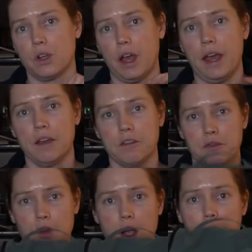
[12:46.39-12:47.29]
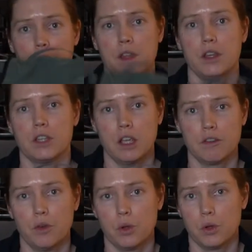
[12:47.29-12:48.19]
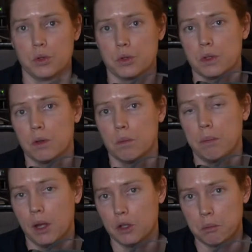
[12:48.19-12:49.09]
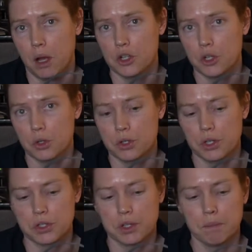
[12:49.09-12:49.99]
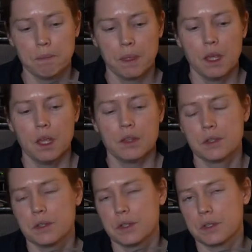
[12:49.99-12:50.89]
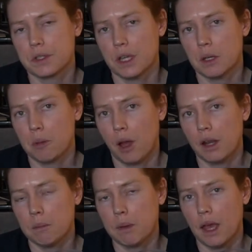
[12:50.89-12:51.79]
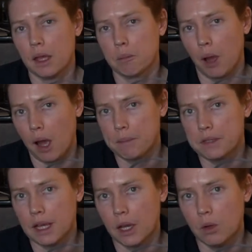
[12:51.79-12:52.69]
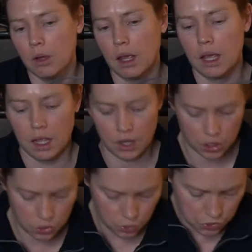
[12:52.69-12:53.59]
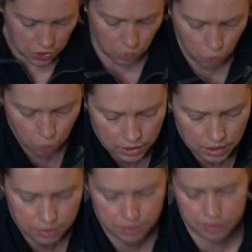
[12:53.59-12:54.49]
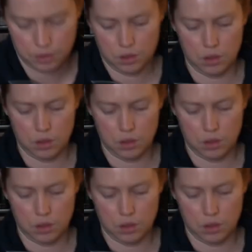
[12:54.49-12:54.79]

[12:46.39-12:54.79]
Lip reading: guy from Think Tank Photo's belt modular system. This is the Skin Body Bag pop down, and I use it with